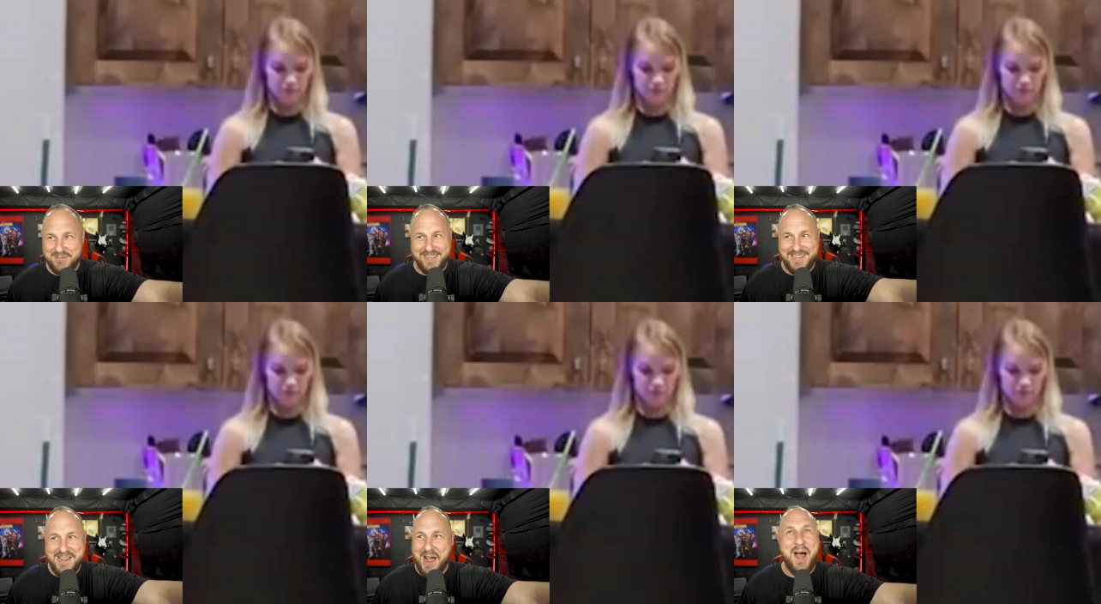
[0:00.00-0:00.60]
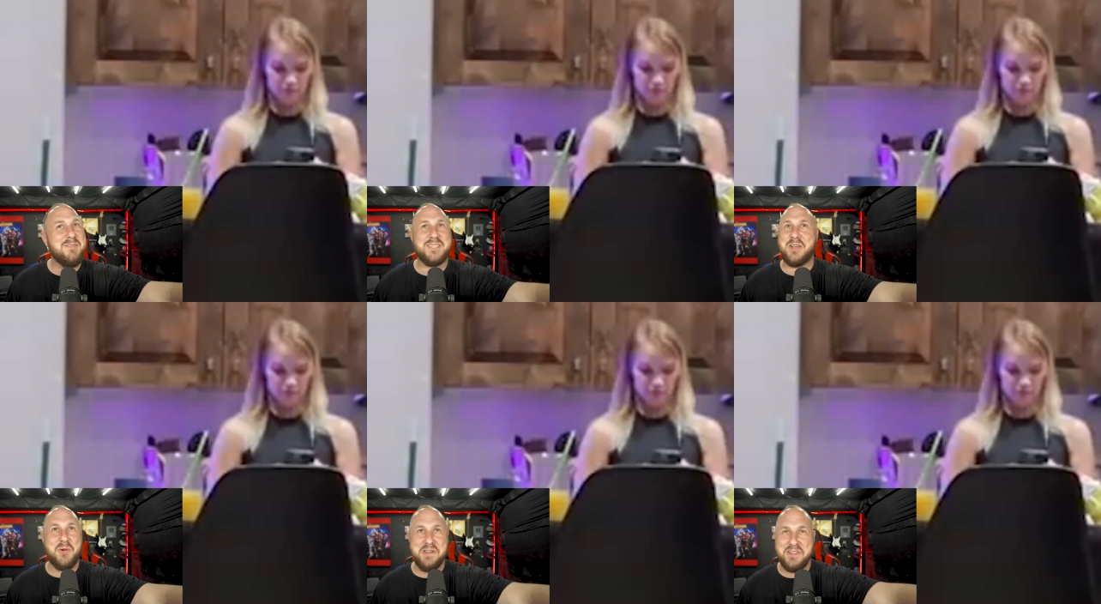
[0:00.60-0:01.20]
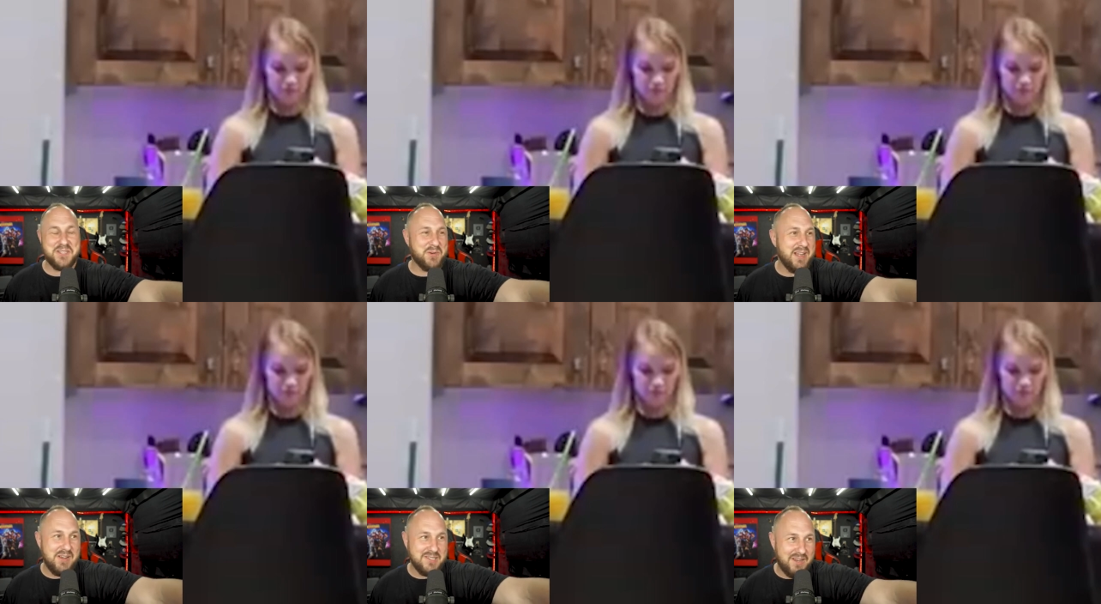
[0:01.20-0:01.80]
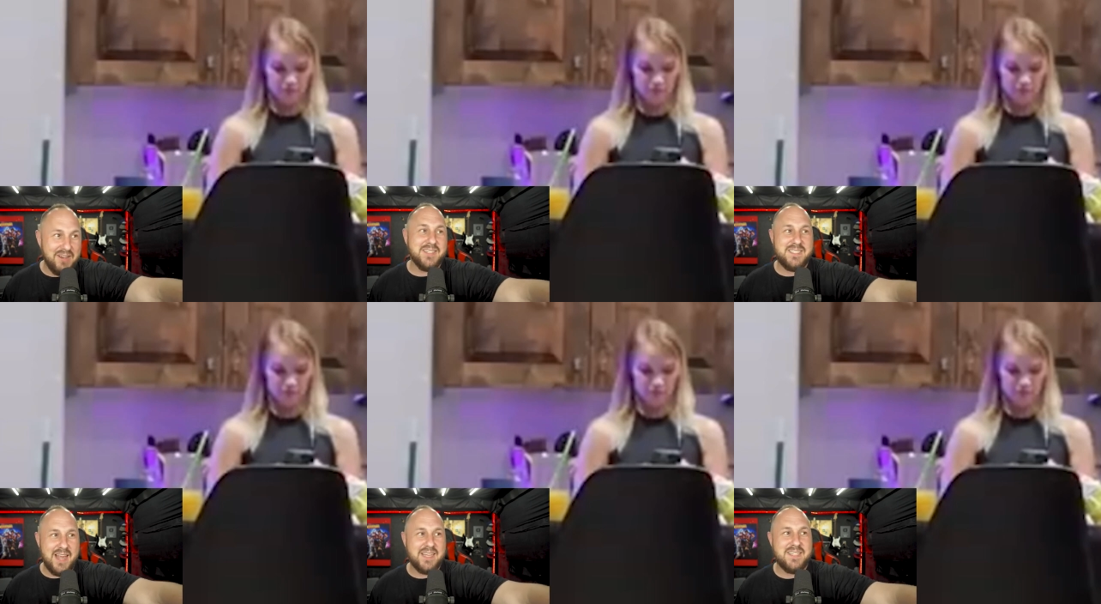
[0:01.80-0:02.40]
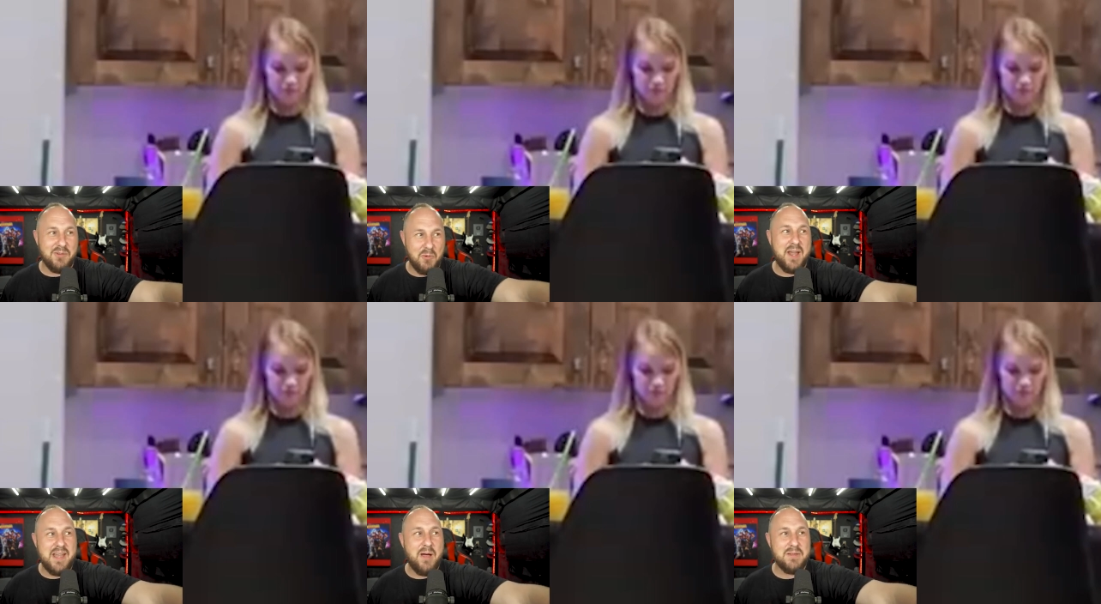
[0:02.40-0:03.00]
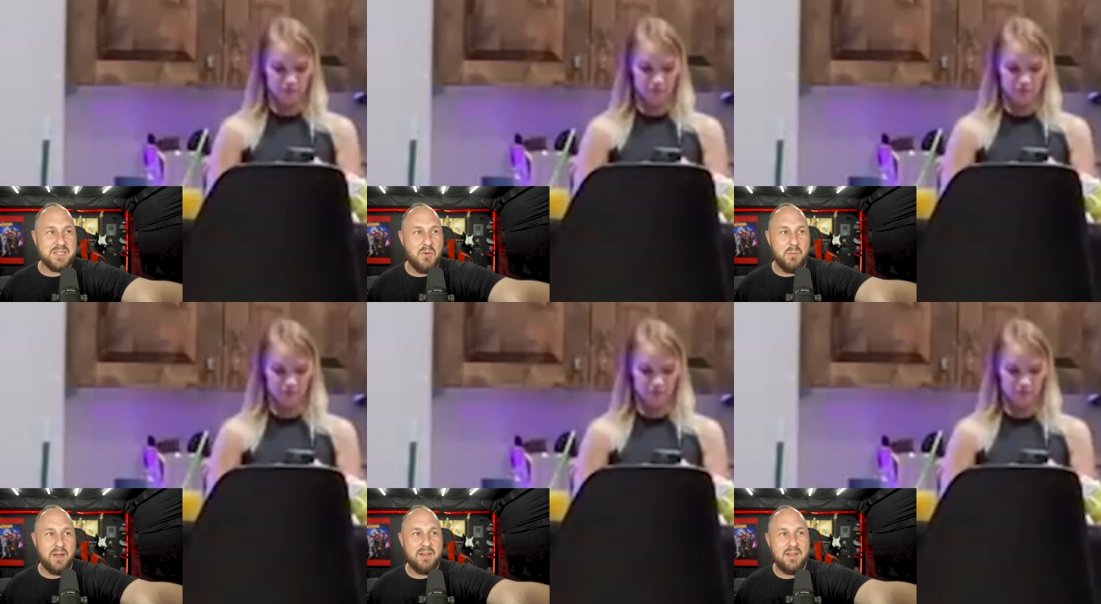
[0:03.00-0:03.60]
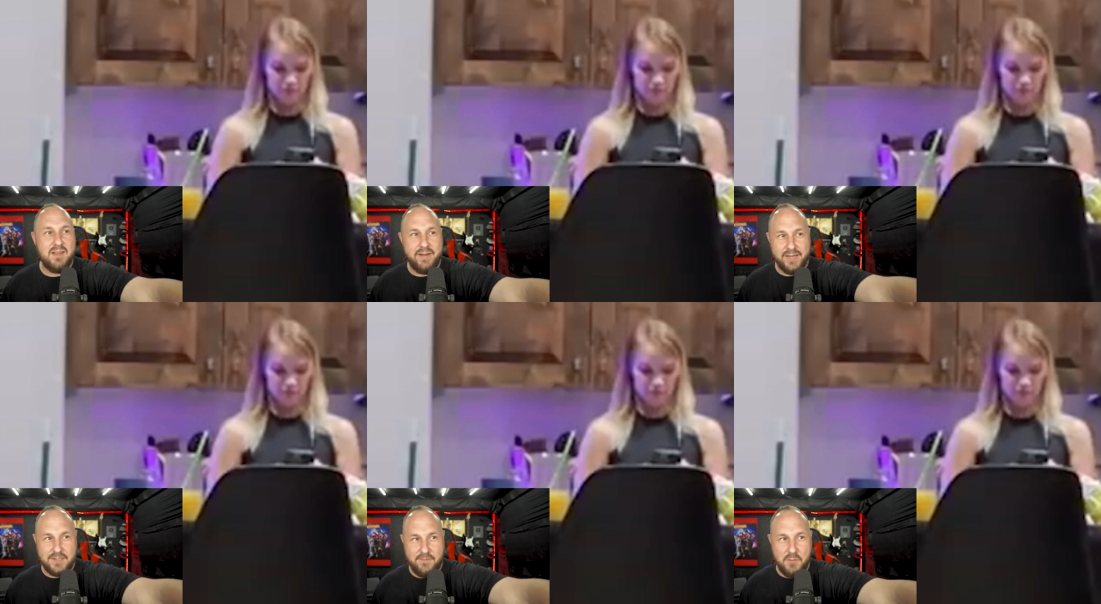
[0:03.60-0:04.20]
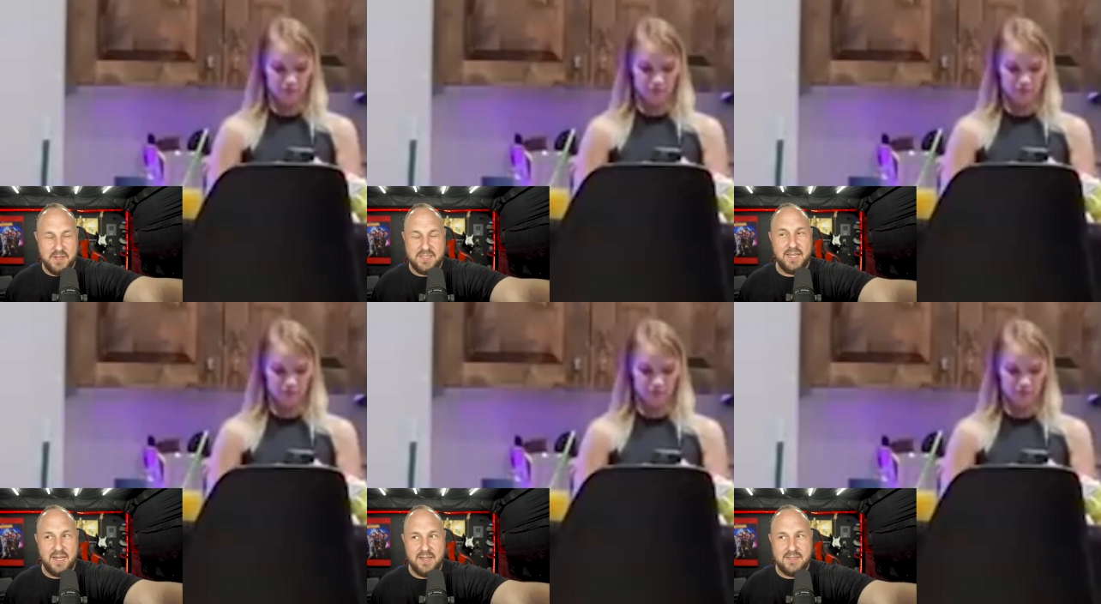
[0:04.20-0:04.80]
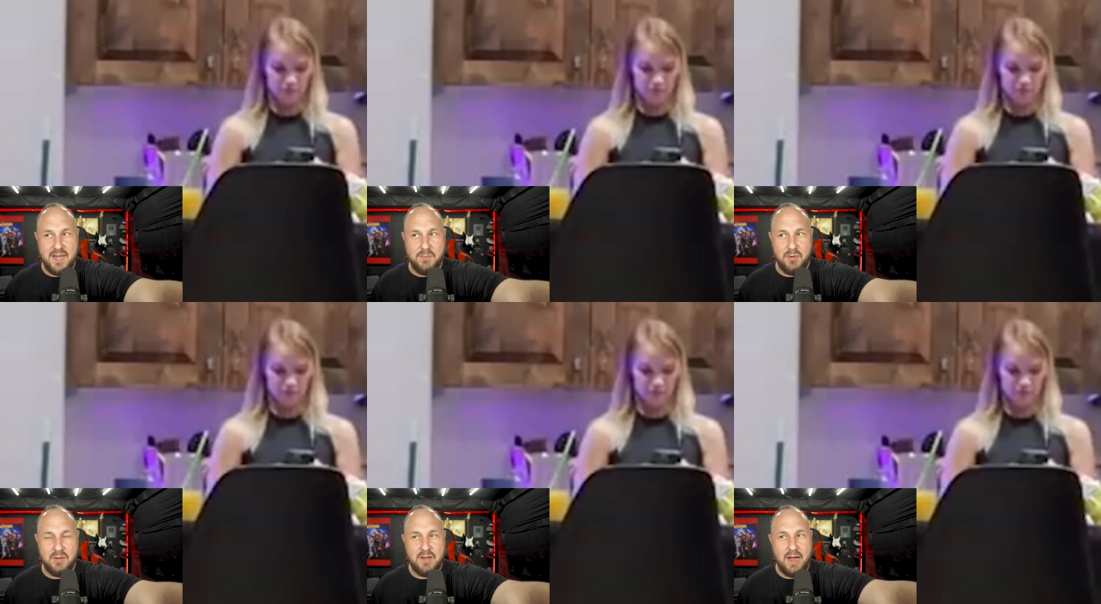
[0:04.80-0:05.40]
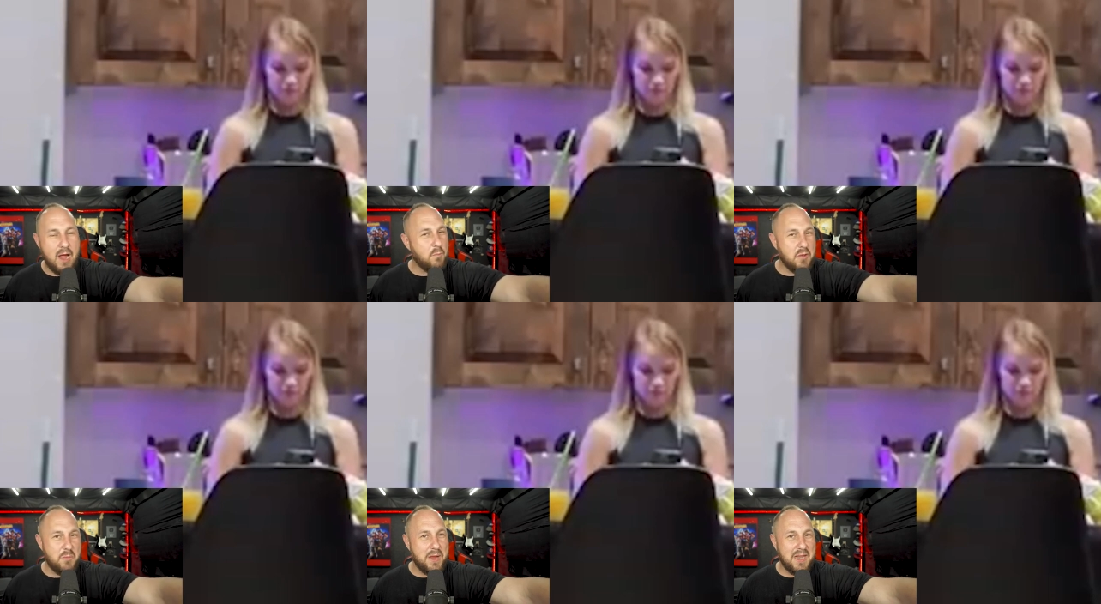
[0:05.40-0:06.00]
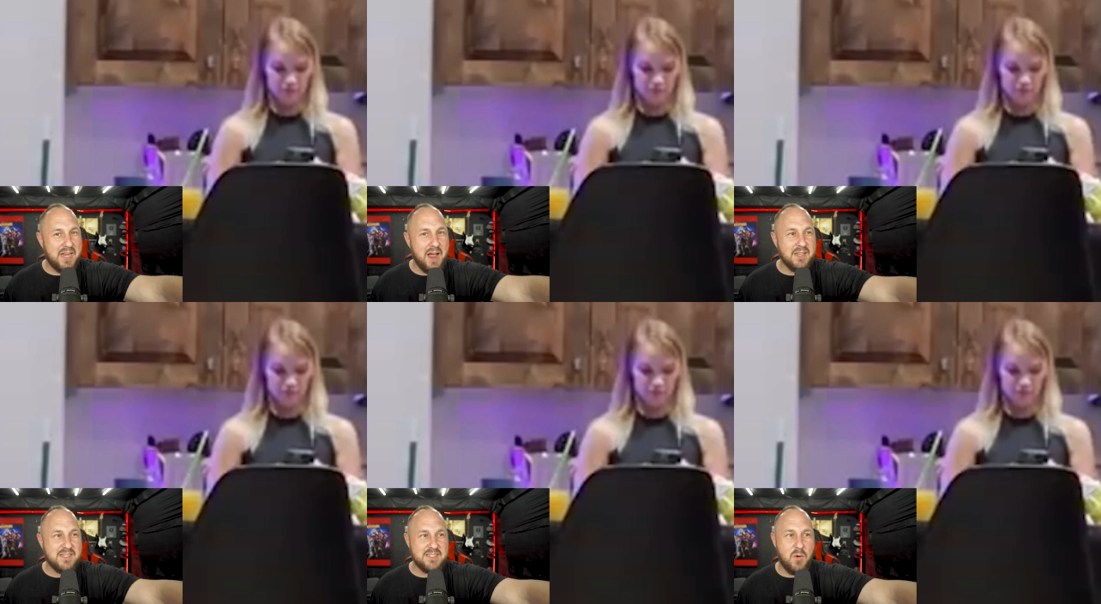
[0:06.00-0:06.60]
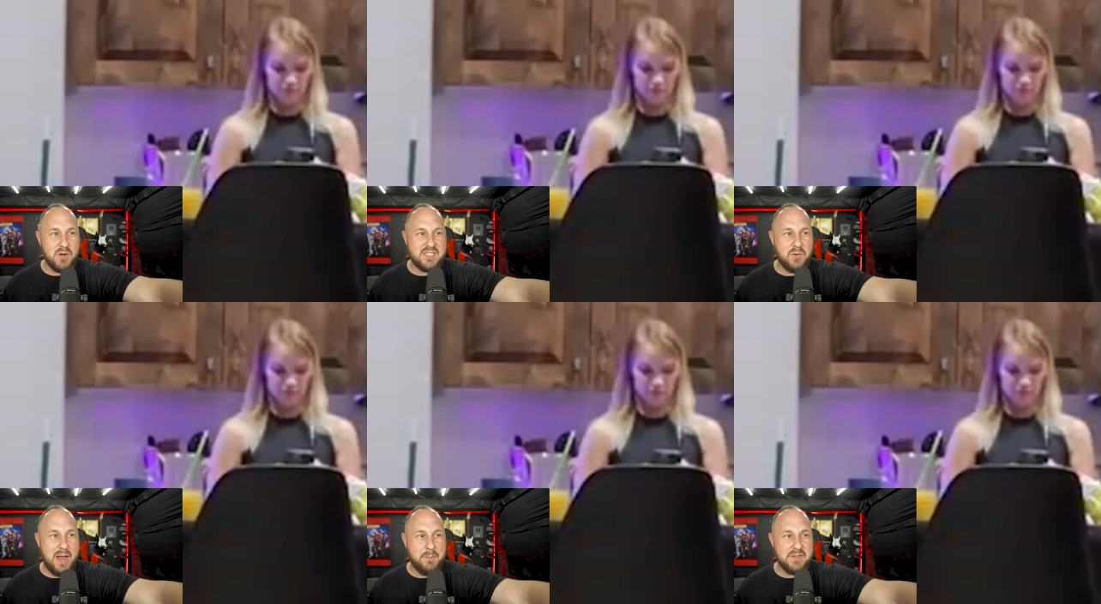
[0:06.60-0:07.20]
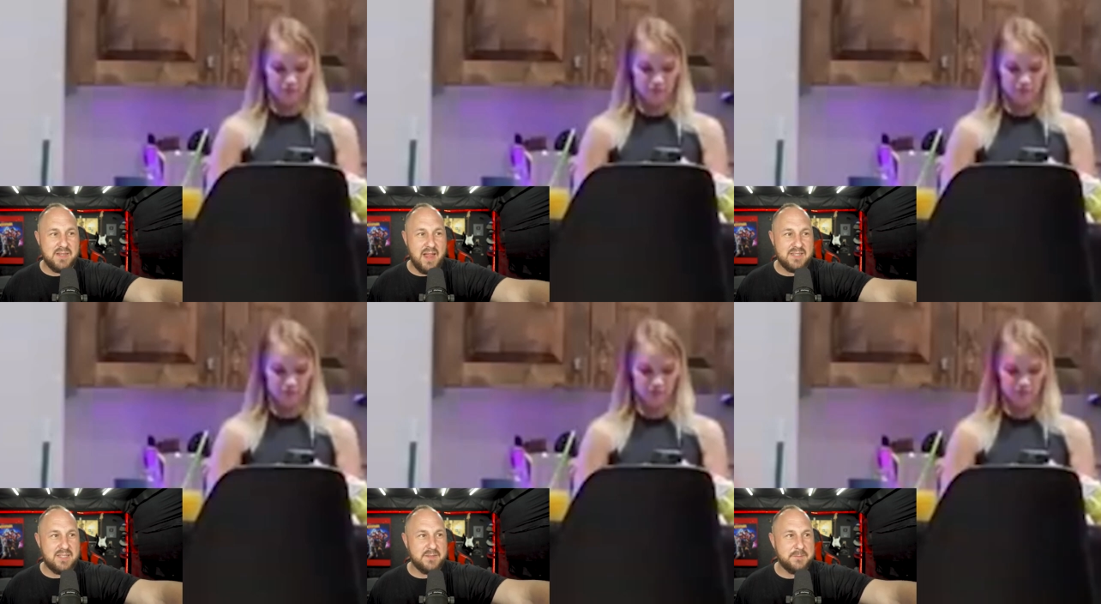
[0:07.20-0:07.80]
Speaker 1: I'm, I'm so into this right now. So Kyra's texting right now at this moment. His phone is sitting on that table. I hope they don't make any cuts because I want to see what happens next.